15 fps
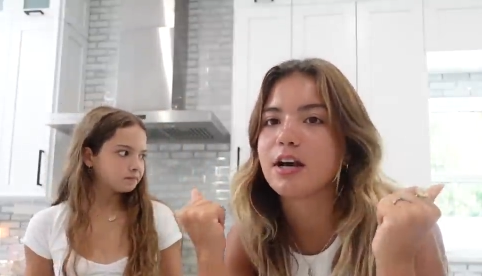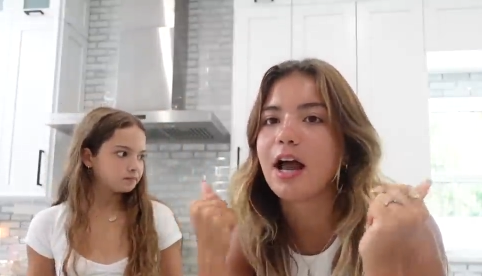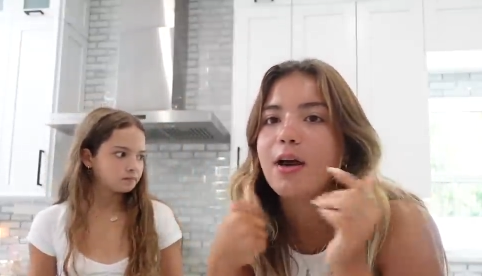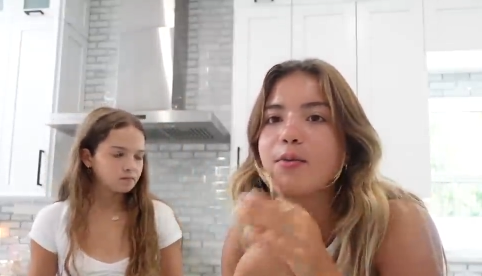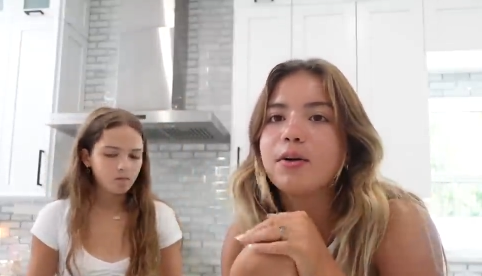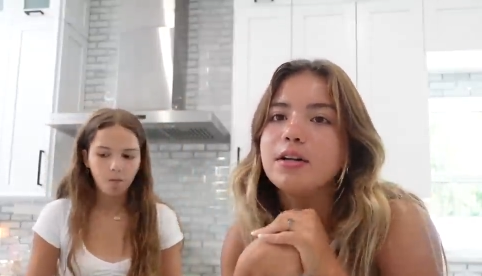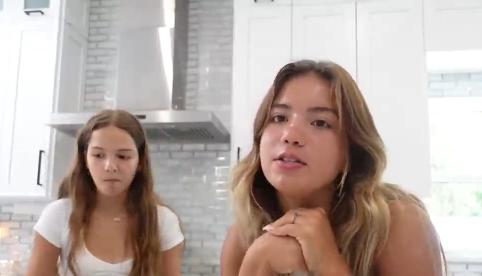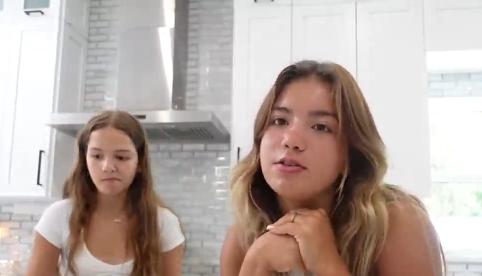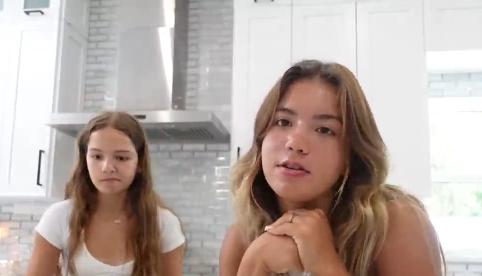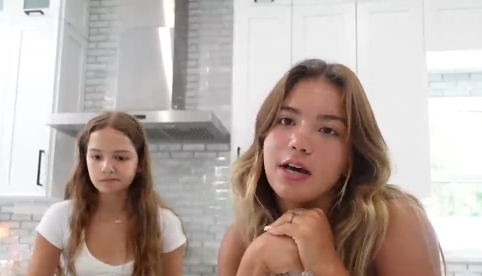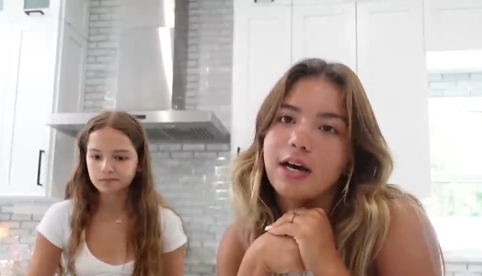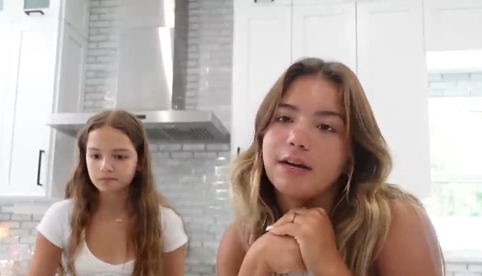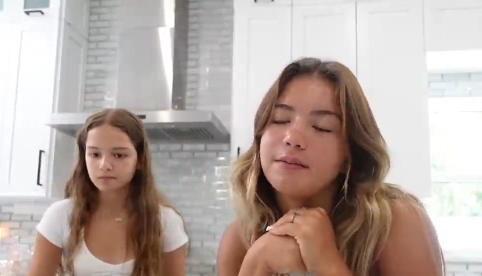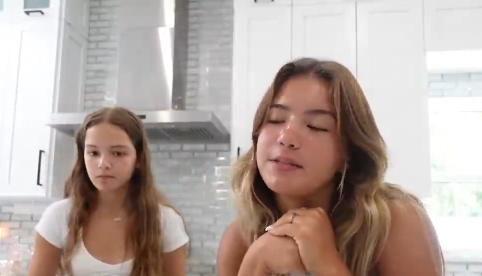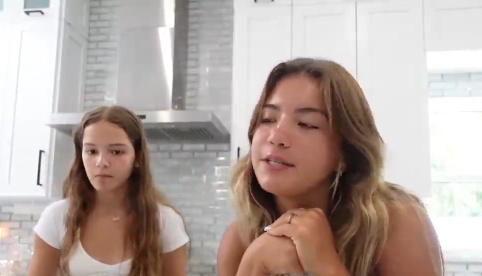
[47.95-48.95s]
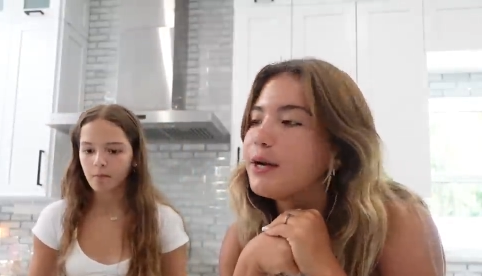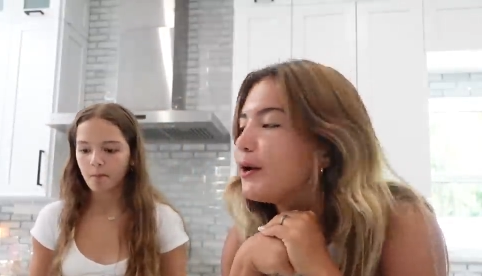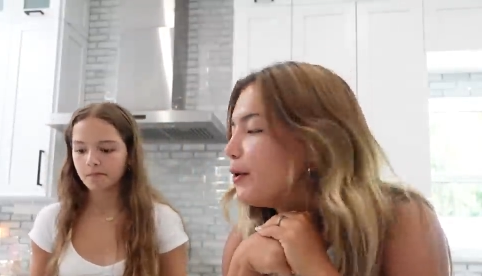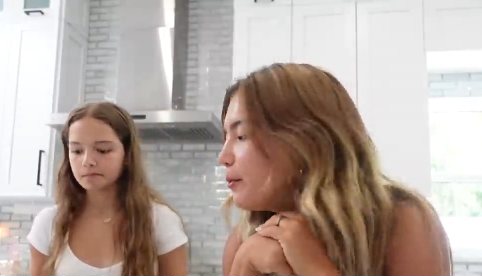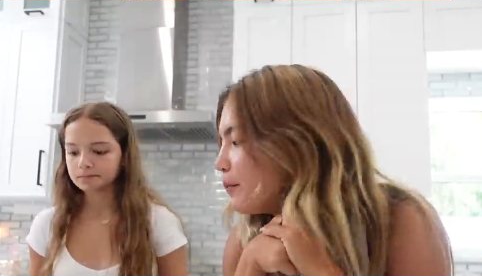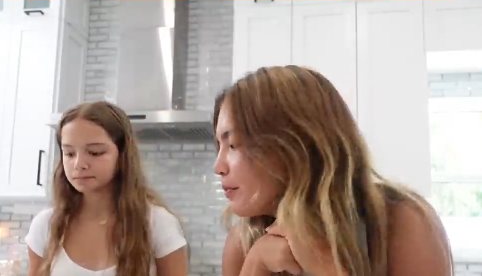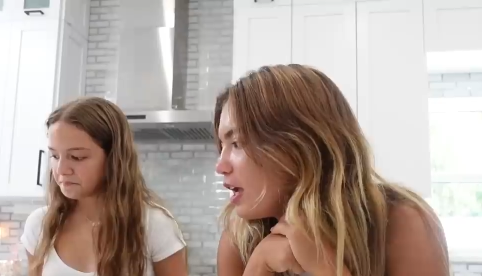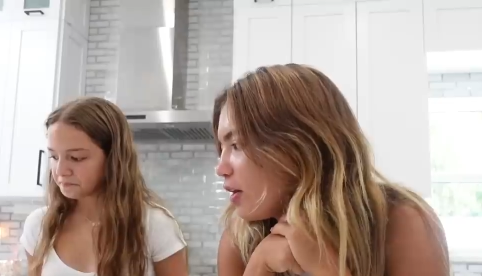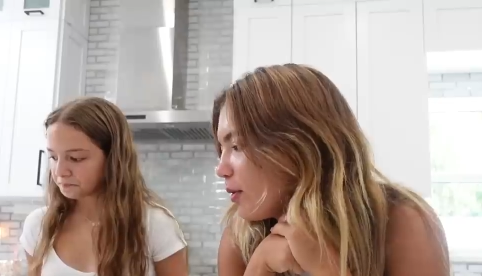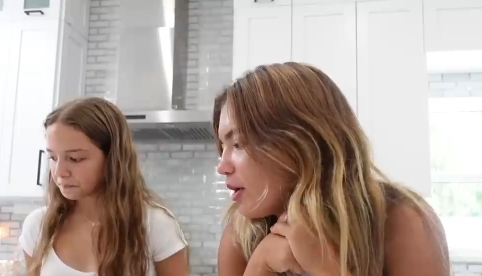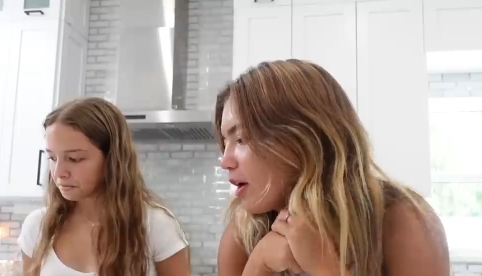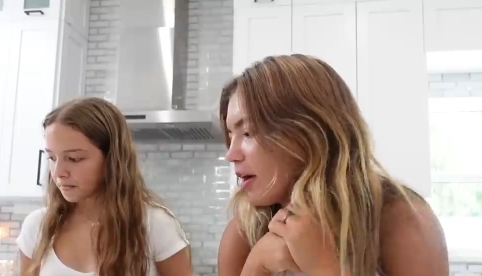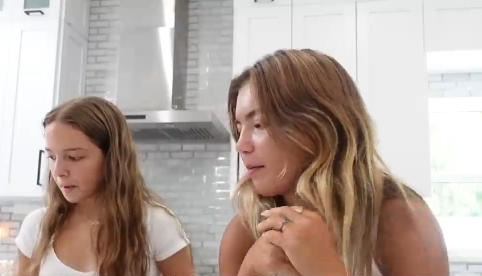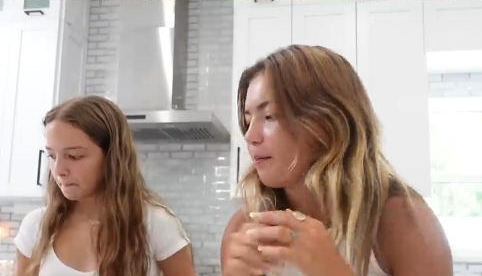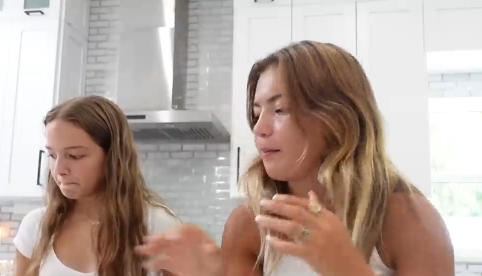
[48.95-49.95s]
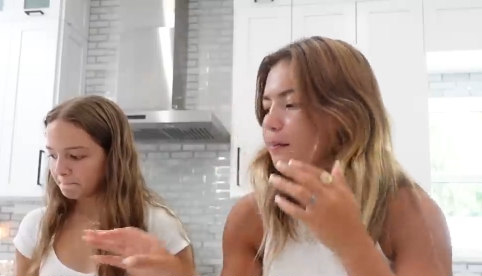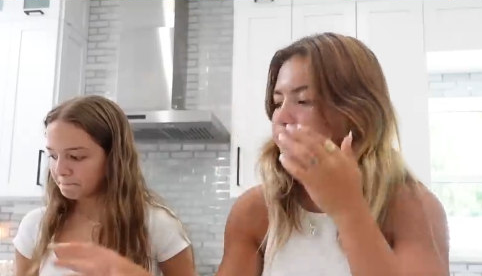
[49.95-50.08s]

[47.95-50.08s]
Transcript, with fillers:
Speaker 1: I want to do that. So here we are.